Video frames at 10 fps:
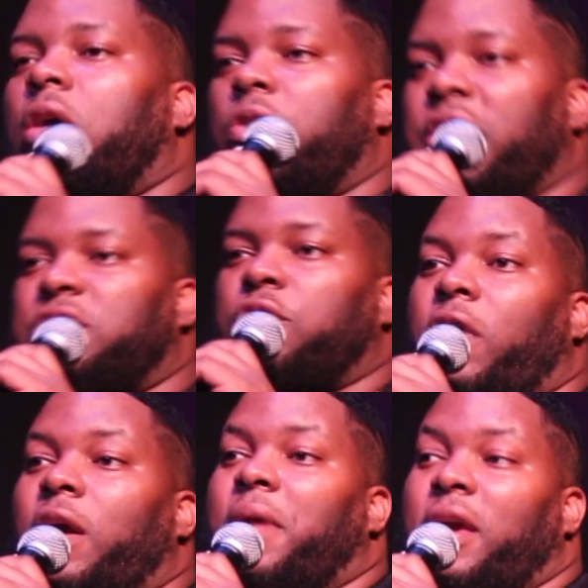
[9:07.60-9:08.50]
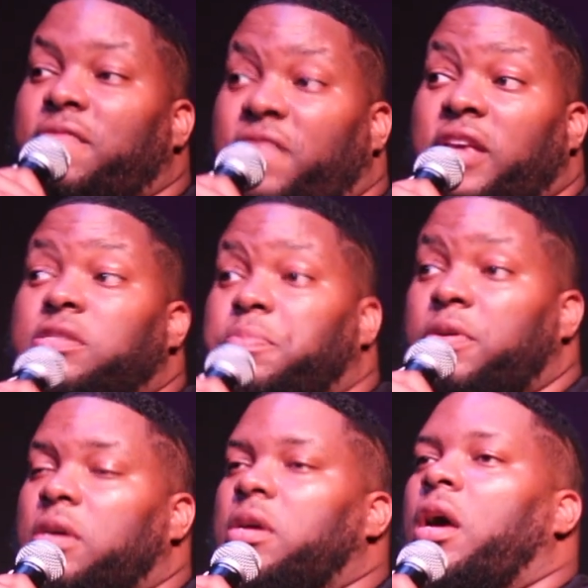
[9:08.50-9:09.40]
on Instagram and
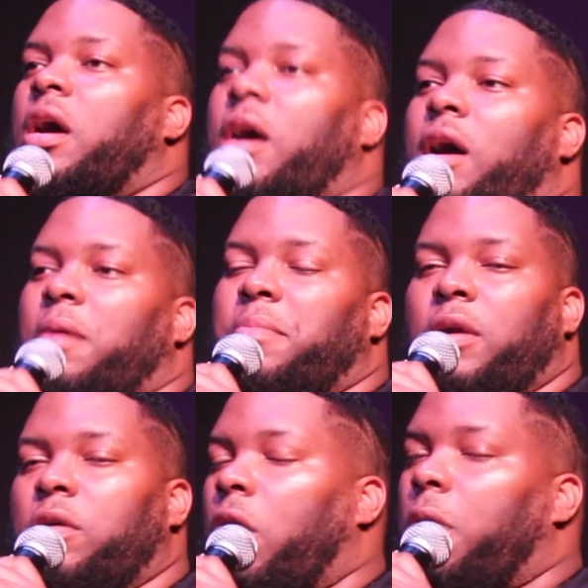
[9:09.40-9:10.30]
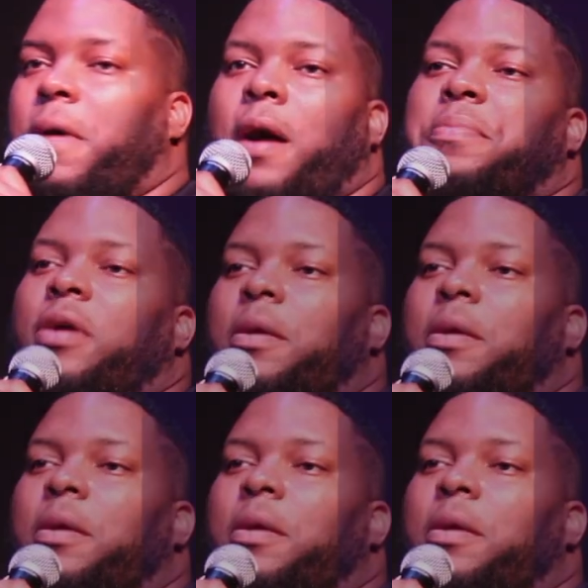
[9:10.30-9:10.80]
Facebook, it'll all pop